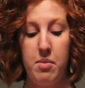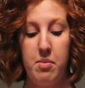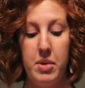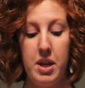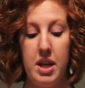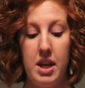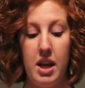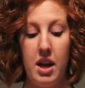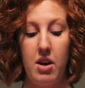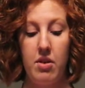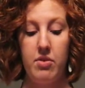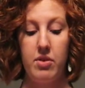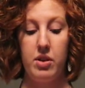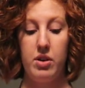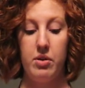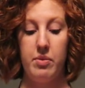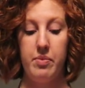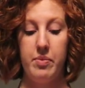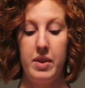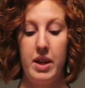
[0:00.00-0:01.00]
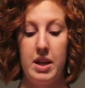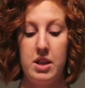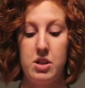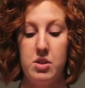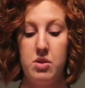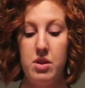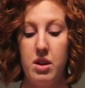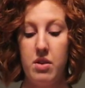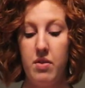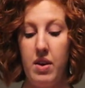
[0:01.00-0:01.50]
Be careful not
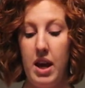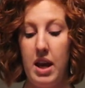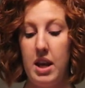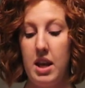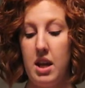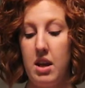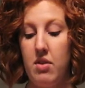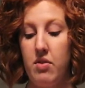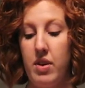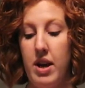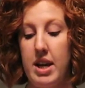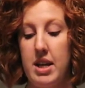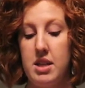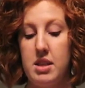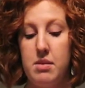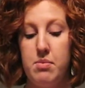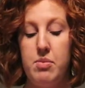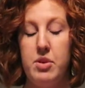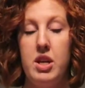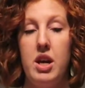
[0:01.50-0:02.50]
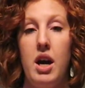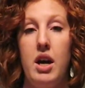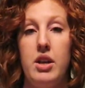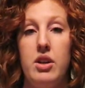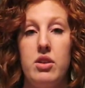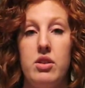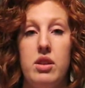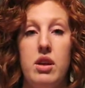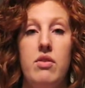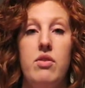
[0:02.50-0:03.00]
to give any advice beyond
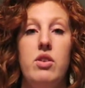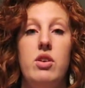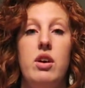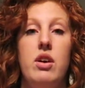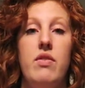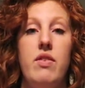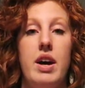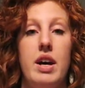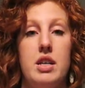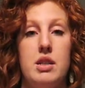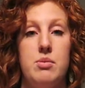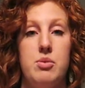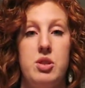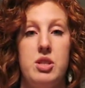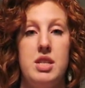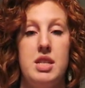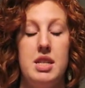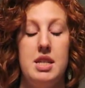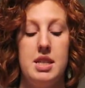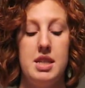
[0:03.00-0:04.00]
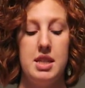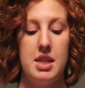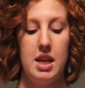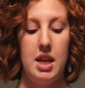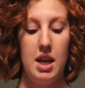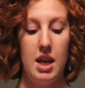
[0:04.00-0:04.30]
your level of expertise.